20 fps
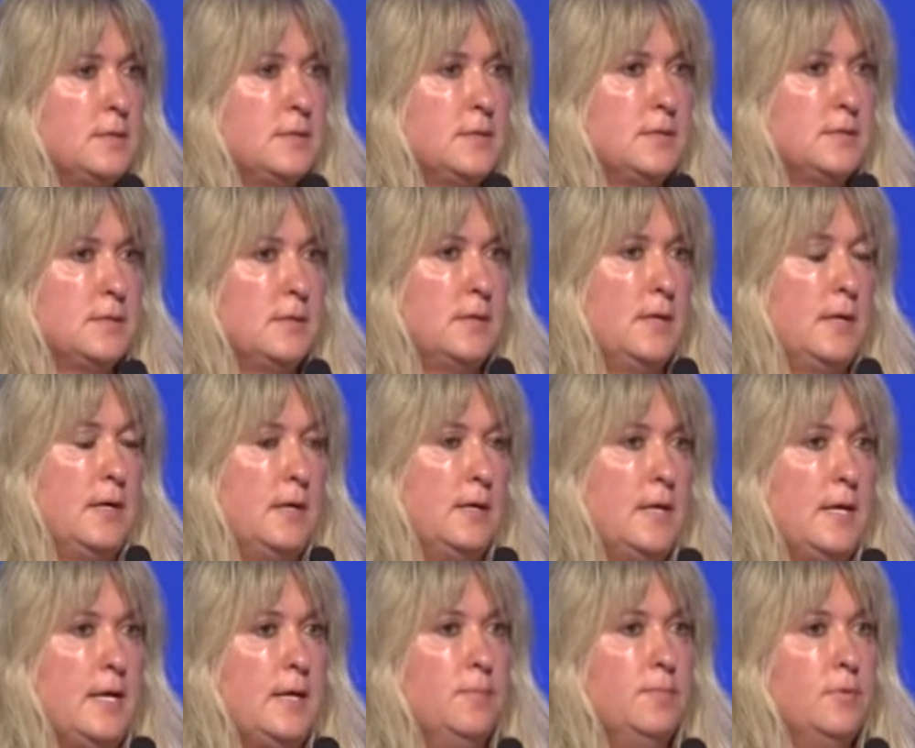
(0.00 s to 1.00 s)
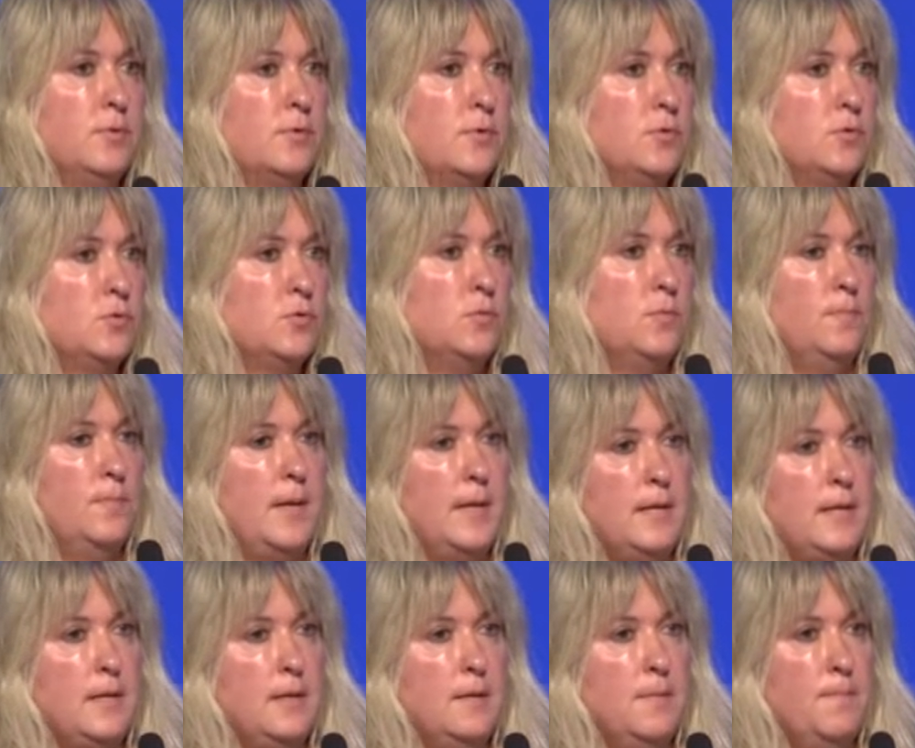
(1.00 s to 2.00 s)
is an enabler to
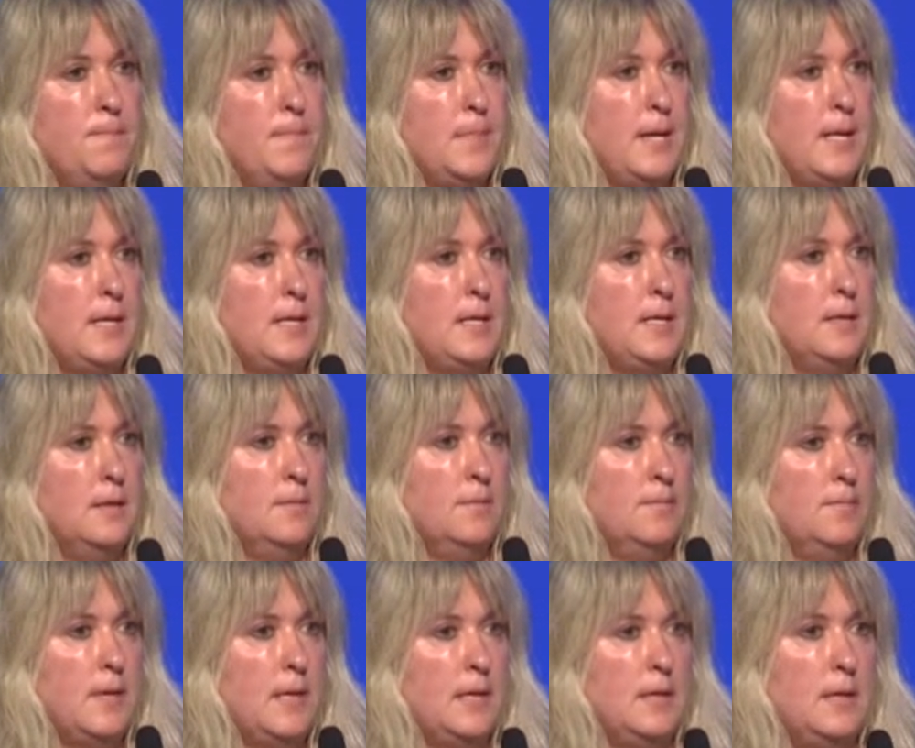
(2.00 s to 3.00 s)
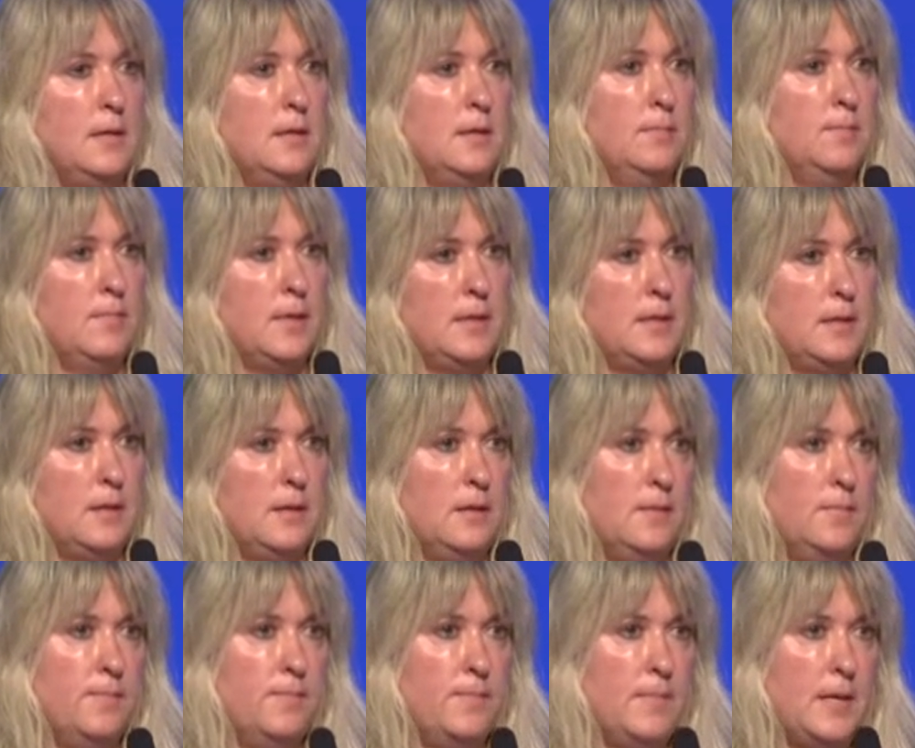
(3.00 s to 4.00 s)
many, many, many,
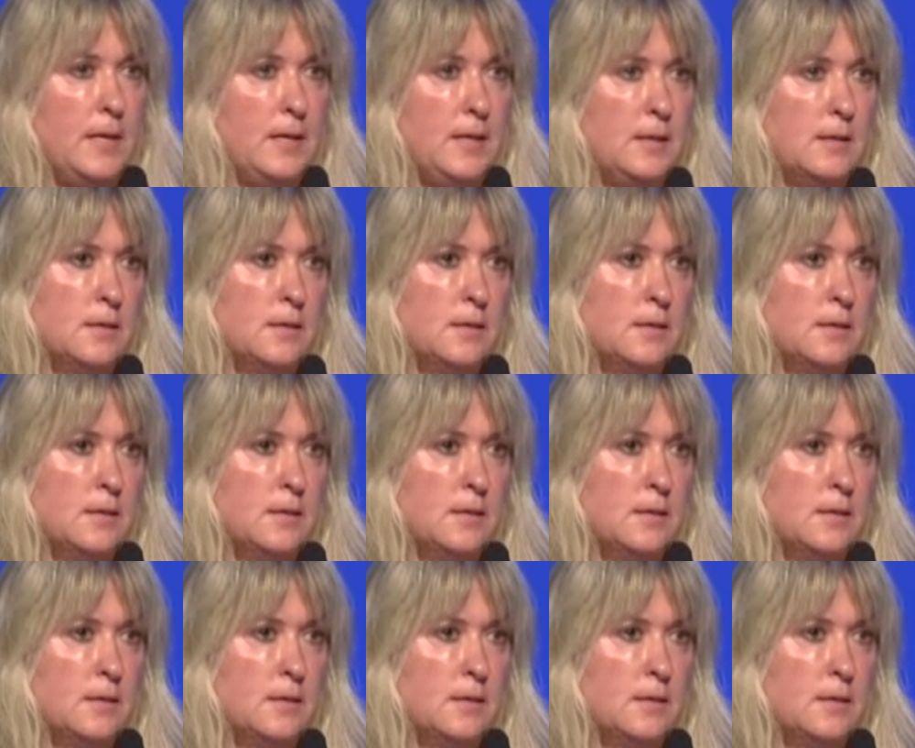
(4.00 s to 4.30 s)
many, many